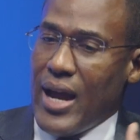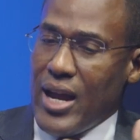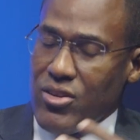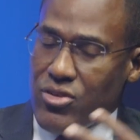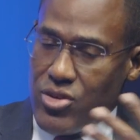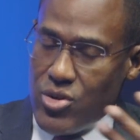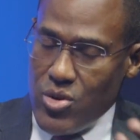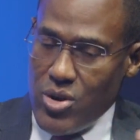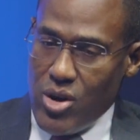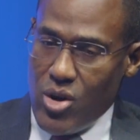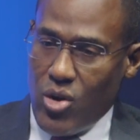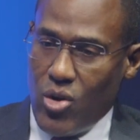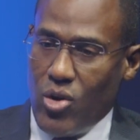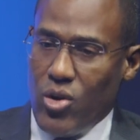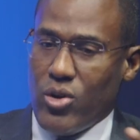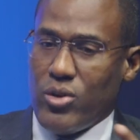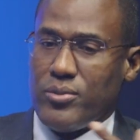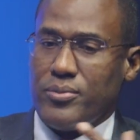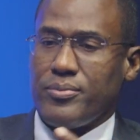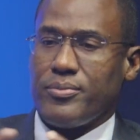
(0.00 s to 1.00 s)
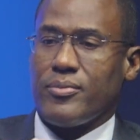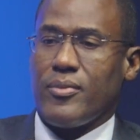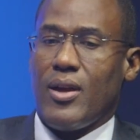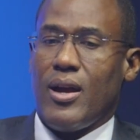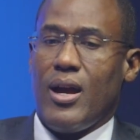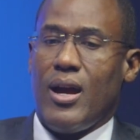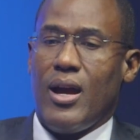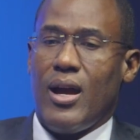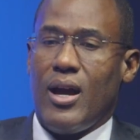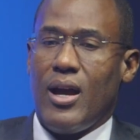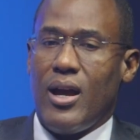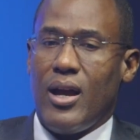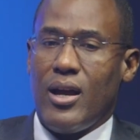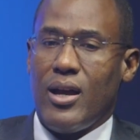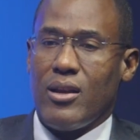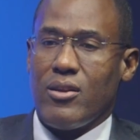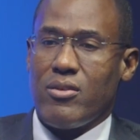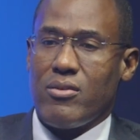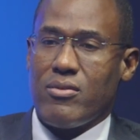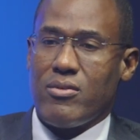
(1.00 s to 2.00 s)
As you know,
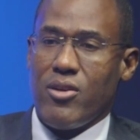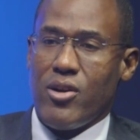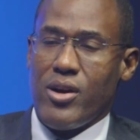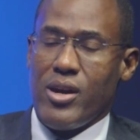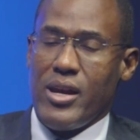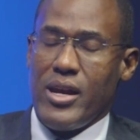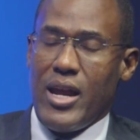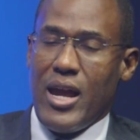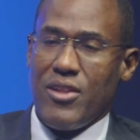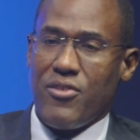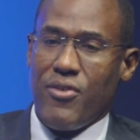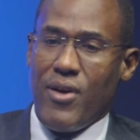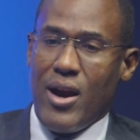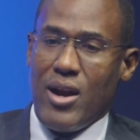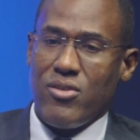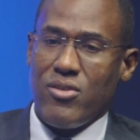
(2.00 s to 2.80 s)
certainly as far